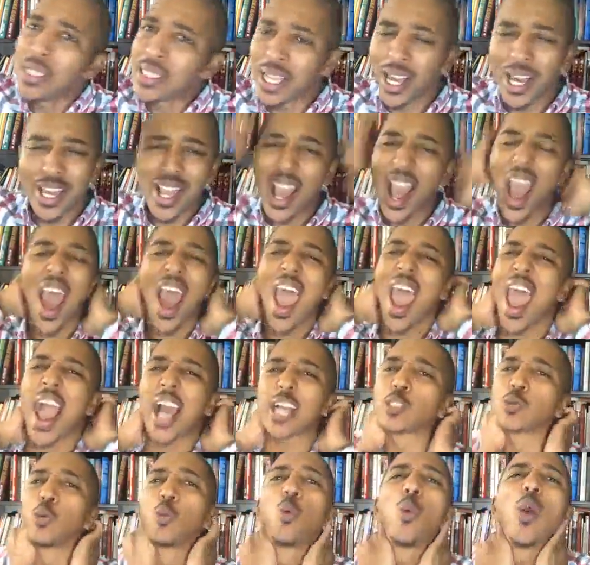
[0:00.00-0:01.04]
to tell you, I
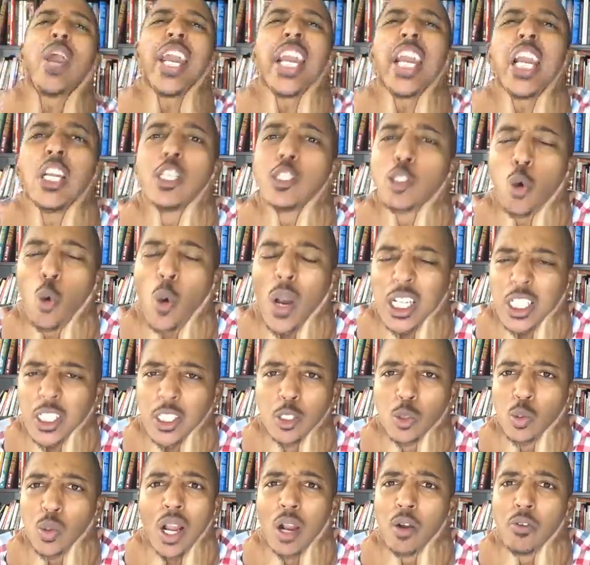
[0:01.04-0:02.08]
ask weird questions
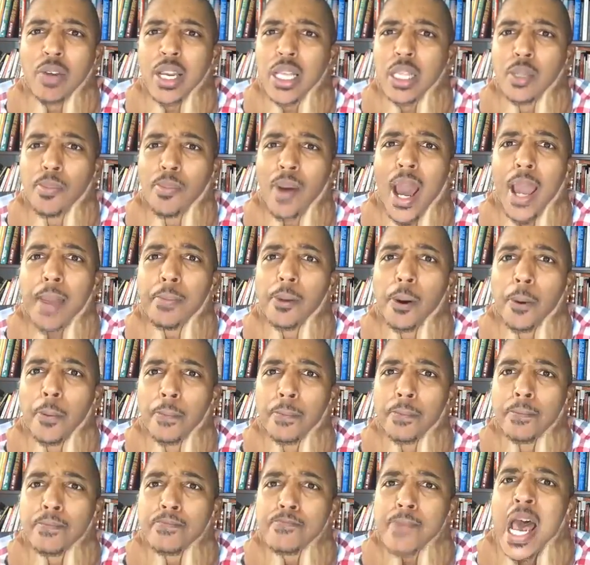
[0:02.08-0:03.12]
when I read the Bible.
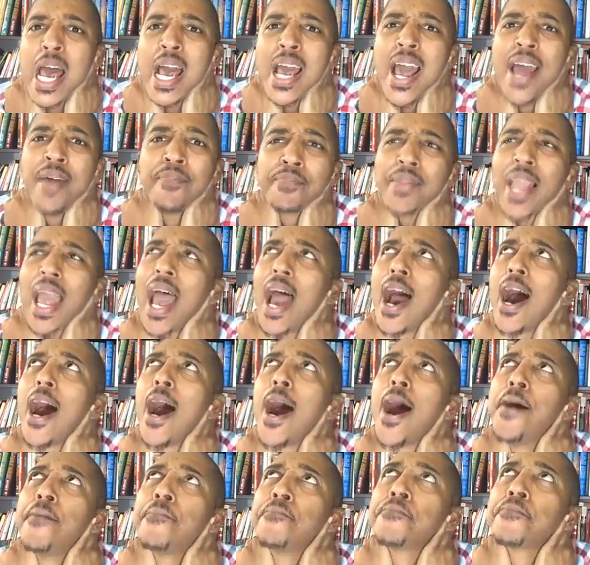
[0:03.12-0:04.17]

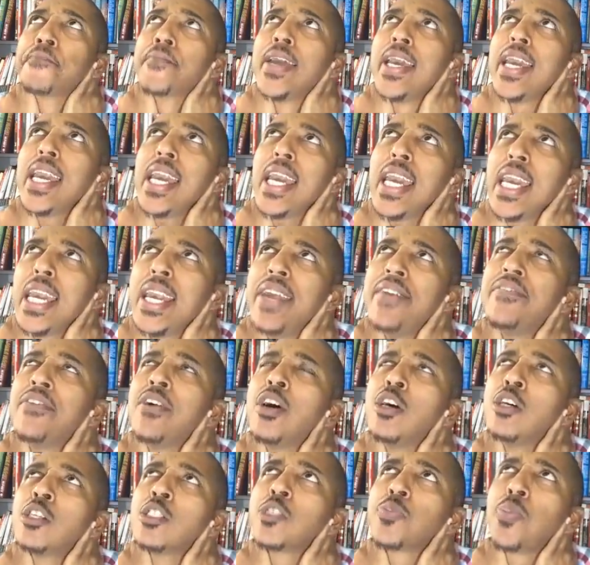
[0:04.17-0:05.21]
Uh, Eve
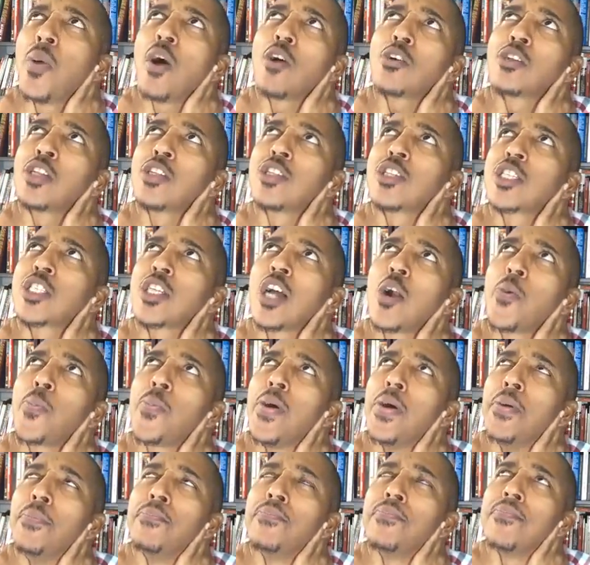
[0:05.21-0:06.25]
spoke to the
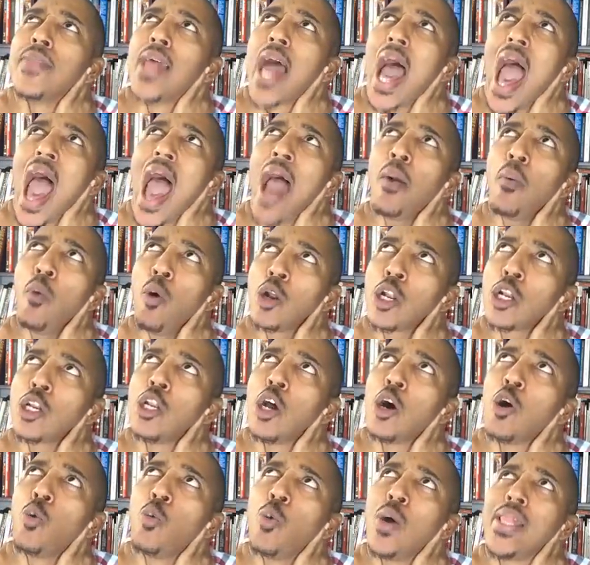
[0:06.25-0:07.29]
serpent. I want to
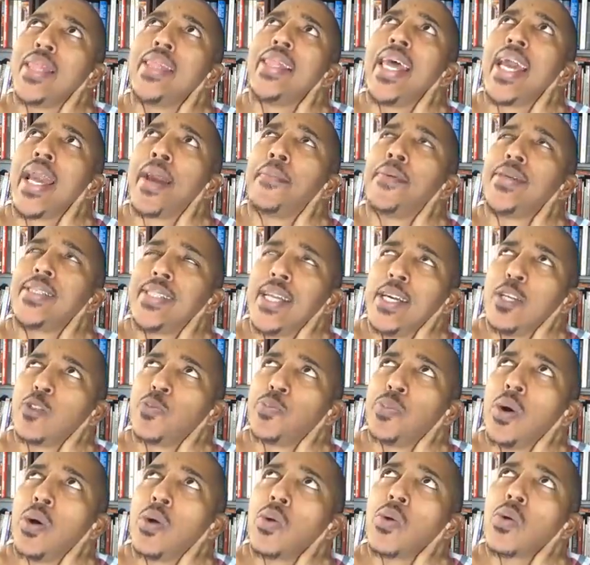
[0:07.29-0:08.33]
know what language they
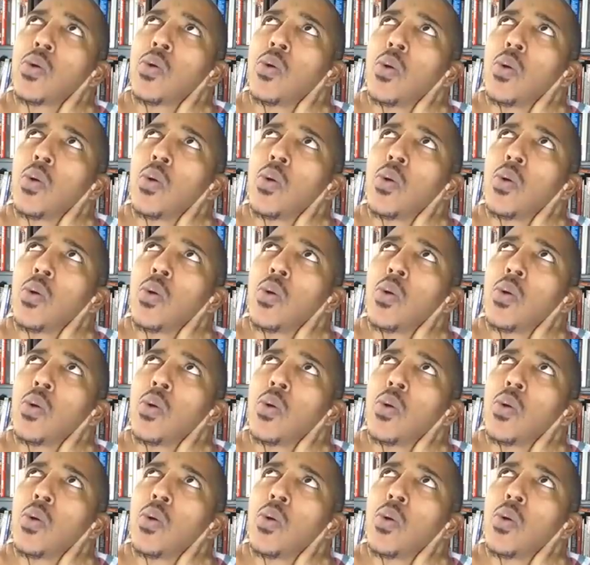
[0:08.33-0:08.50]
spoke.